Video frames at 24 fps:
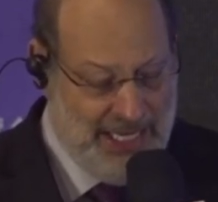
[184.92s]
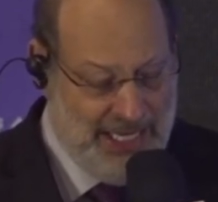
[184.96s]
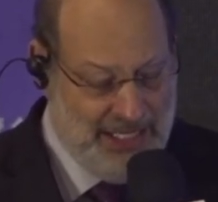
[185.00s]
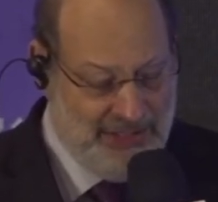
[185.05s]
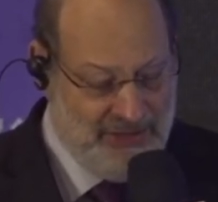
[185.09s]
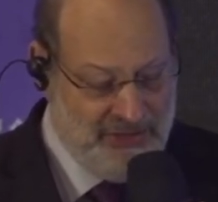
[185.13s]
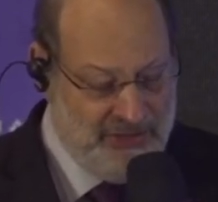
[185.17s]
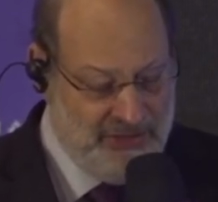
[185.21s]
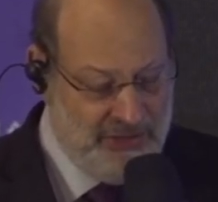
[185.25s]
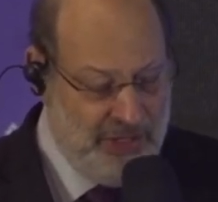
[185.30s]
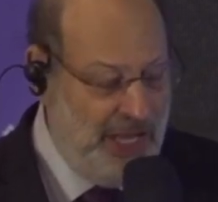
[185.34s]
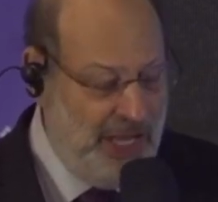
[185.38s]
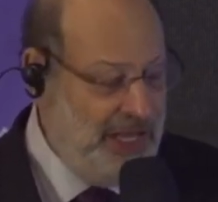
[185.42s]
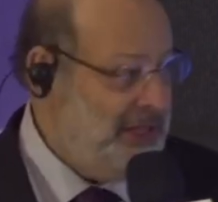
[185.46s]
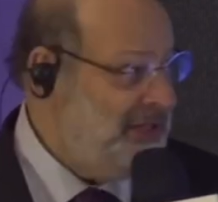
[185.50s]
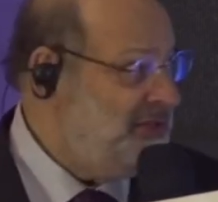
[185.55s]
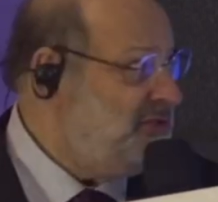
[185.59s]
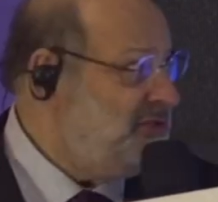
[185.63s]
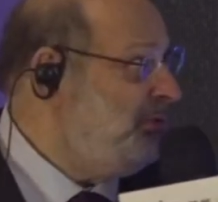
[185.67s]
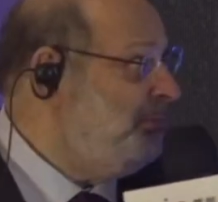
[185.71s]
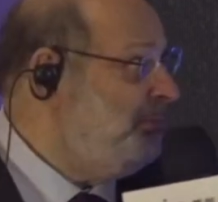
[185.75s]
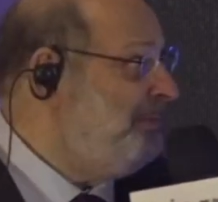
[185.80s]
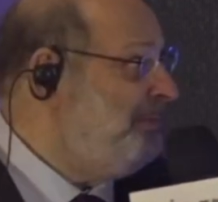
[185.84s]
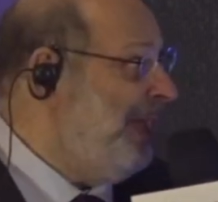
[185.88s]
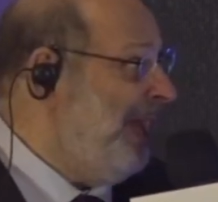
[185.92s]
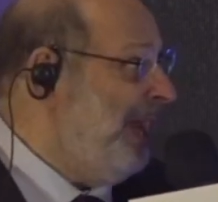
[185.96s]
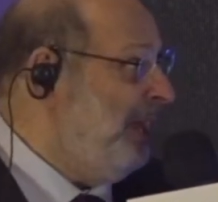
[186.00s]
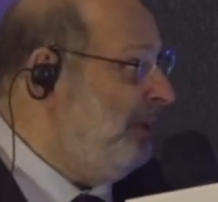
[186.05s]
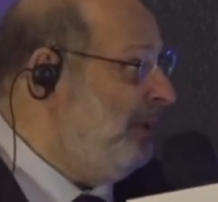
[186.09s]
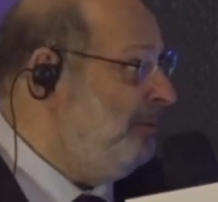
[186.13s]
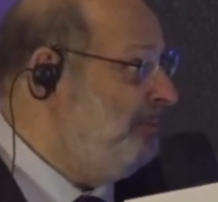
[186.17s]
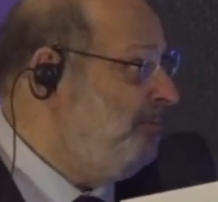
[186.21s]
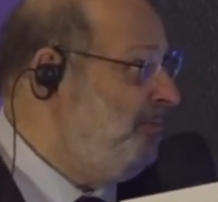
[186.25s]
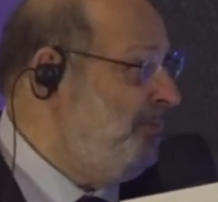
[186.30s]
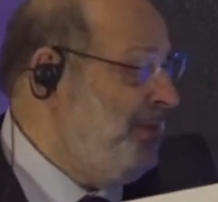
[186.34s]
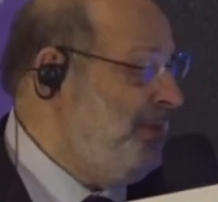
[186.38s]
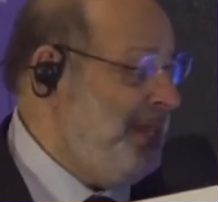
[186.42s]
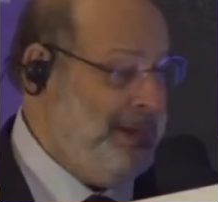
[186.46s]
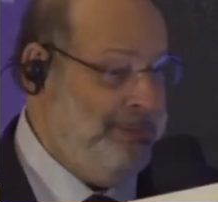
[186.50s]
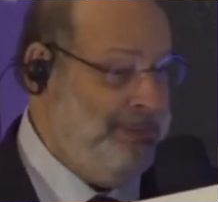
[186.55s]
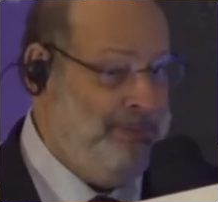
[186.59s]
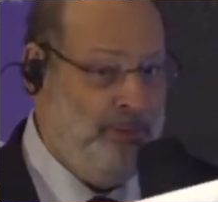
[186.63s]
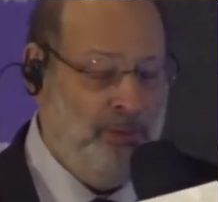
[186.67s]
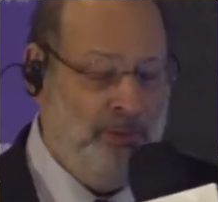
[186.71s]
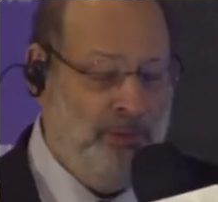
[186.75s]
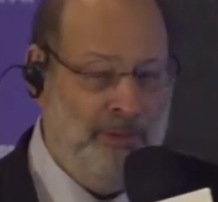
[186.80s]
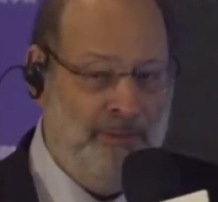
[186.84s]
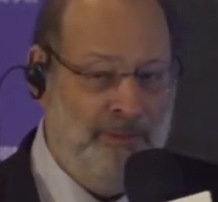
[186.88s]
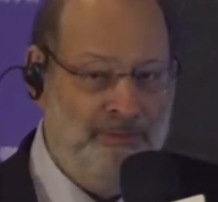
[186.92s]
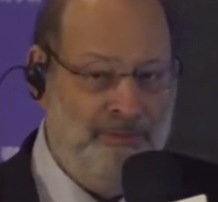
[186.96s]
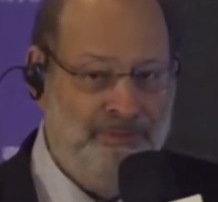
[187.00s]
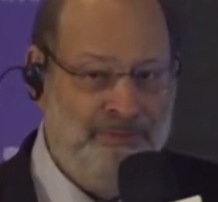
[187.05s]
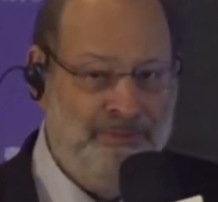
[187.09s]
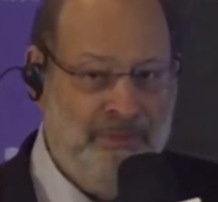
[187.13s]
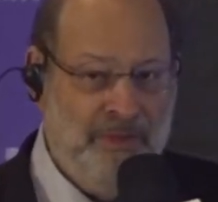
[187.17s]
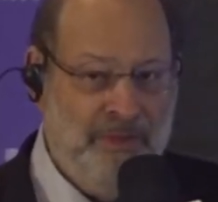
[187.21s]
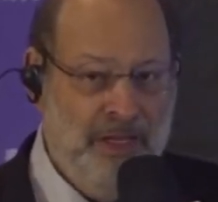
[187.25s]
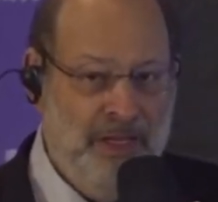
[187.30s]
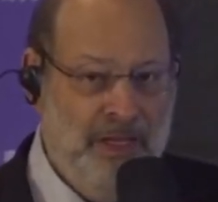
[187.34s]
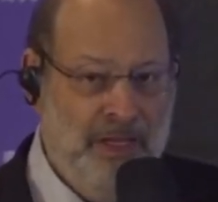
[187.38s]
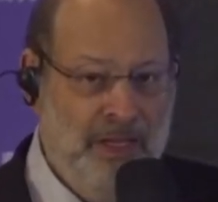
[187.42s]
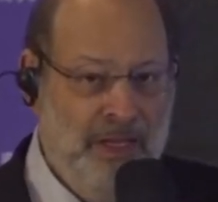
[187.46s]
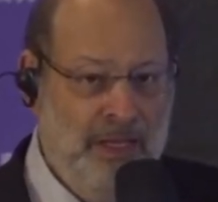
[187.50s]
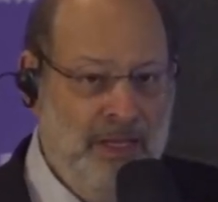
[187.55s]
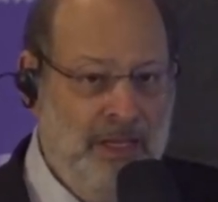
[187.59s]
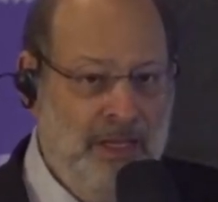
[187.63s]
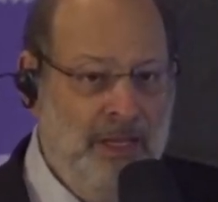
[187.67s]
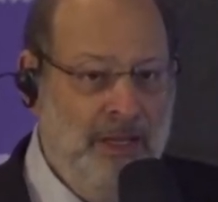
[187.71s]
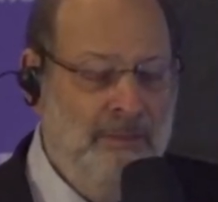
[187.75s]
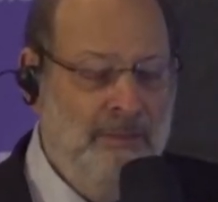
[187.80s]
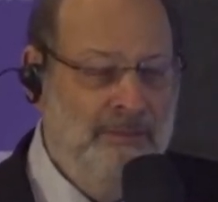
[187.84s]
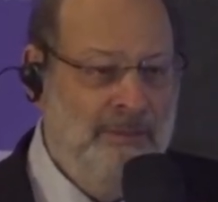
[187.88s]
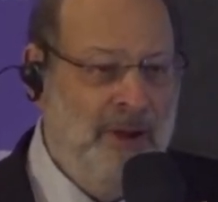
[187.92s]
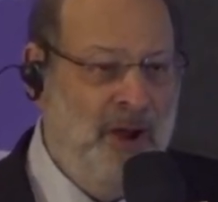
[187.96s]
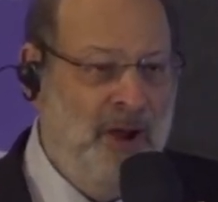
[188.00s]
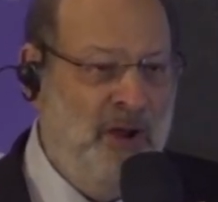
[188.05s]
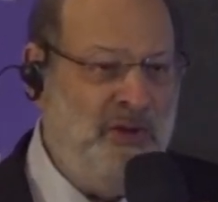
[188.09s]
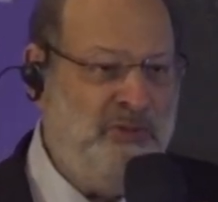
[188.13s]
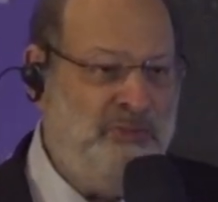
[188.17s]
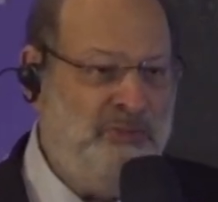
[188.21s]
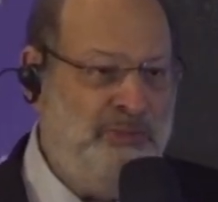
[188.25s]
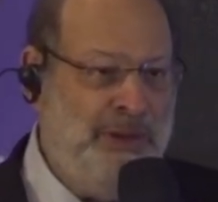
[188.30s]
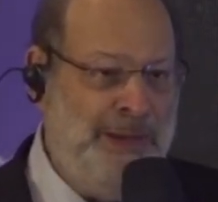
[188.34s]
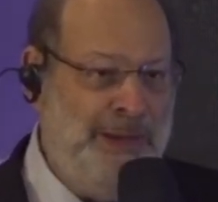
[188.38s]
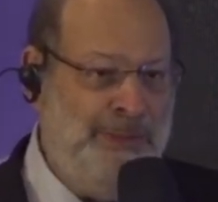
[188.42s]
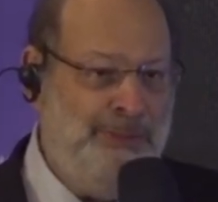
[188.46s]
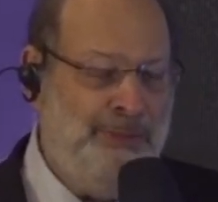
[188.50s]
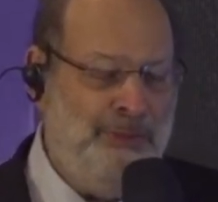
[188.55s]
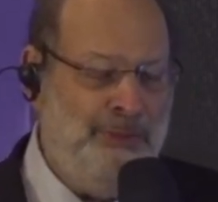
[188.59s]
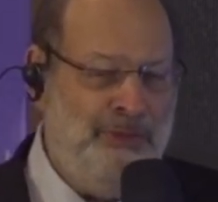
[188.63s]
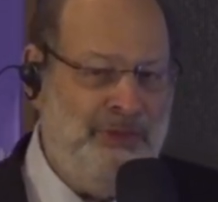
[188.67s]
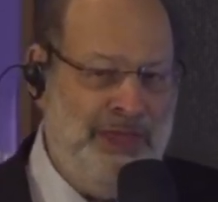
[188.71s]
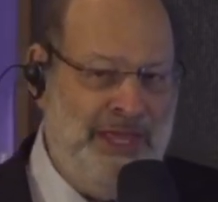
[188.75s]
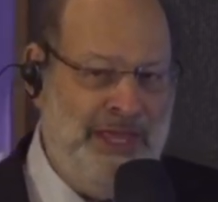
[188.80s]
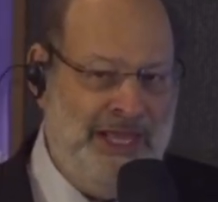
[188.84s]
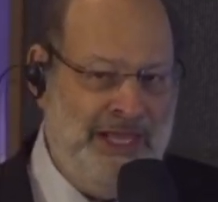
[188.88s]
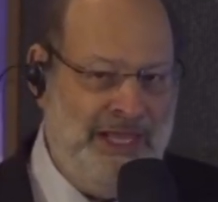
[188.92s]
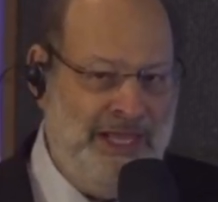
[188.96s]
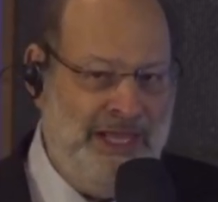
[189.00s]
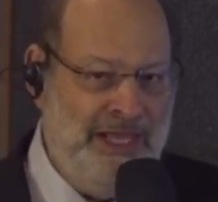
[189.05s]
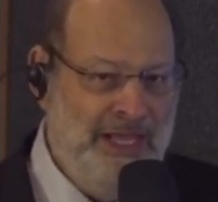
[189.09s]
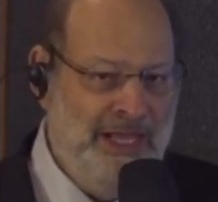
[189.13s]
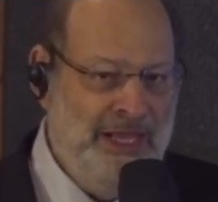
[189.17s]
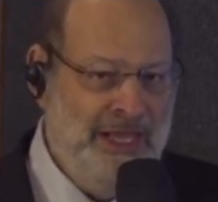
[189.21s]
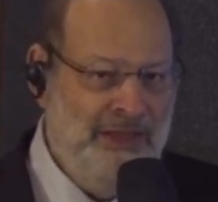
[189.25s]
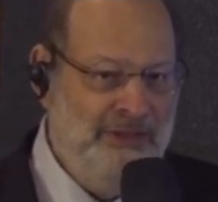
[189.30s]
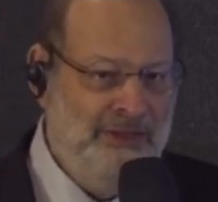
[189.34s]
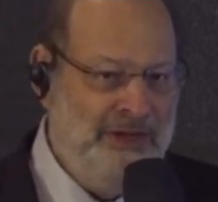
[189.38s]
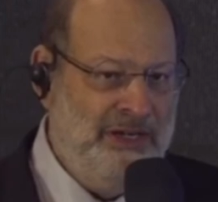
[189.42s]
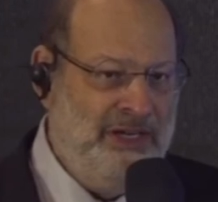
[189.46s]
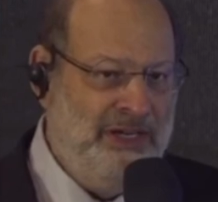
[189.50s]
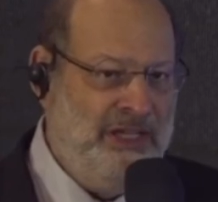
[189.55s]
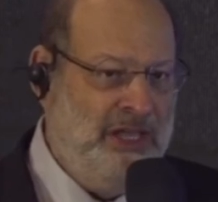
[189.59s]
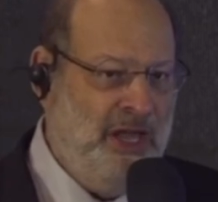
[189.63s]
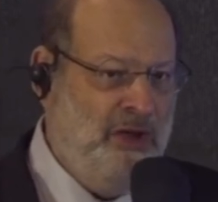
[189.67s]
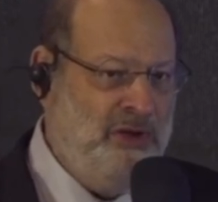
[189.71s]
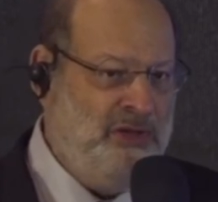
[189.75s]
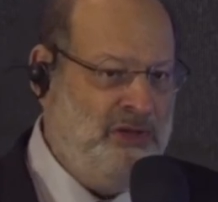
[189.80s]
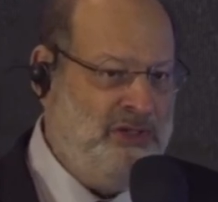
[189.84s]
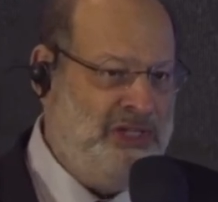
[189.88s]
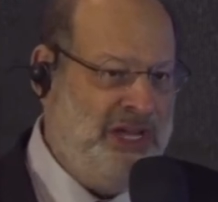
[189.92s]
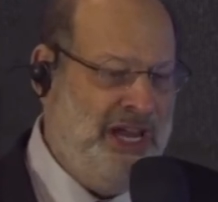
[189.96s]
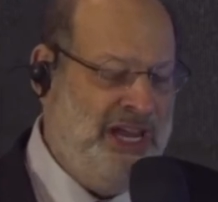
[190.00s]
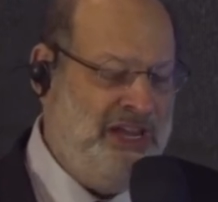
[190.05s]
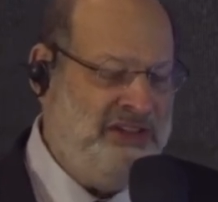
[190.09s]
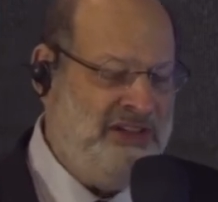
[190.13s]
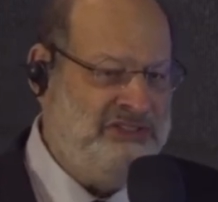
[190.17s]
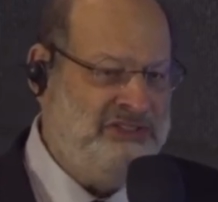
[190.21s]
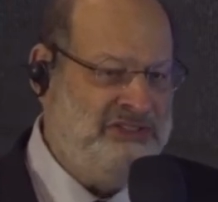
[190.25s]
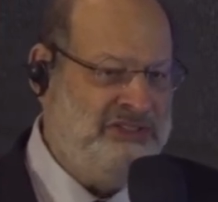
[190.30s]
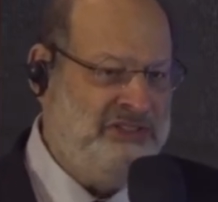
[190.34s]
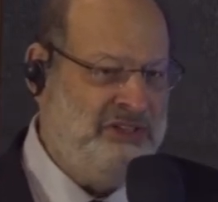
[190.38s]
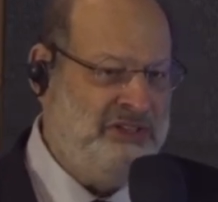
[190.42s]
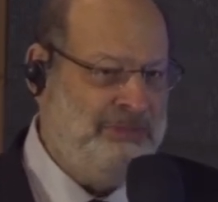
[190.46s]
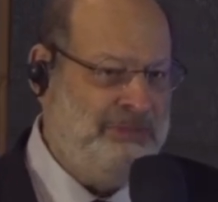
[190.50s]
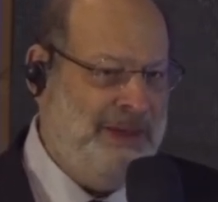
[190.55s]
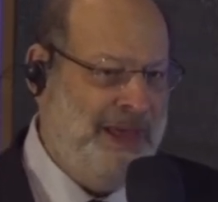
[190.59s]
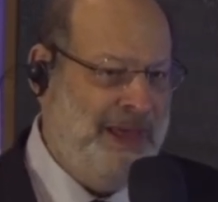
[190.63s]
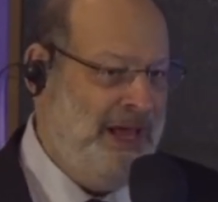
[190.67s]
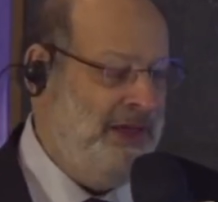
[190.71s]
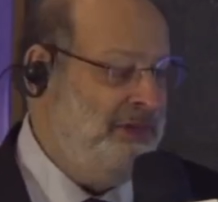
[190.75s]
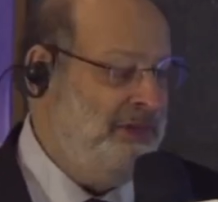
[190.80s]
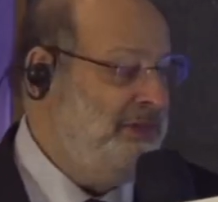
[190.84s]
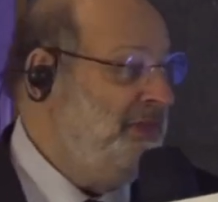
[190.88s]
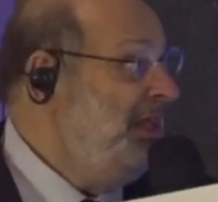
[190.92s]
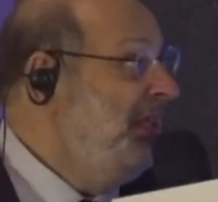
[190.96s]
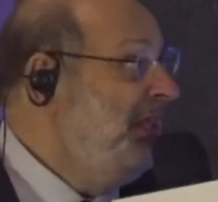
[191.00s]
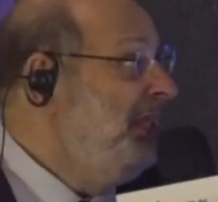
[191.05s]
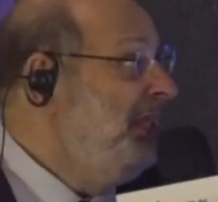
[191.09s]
it's knowledge about people. Most people think the negotiation is about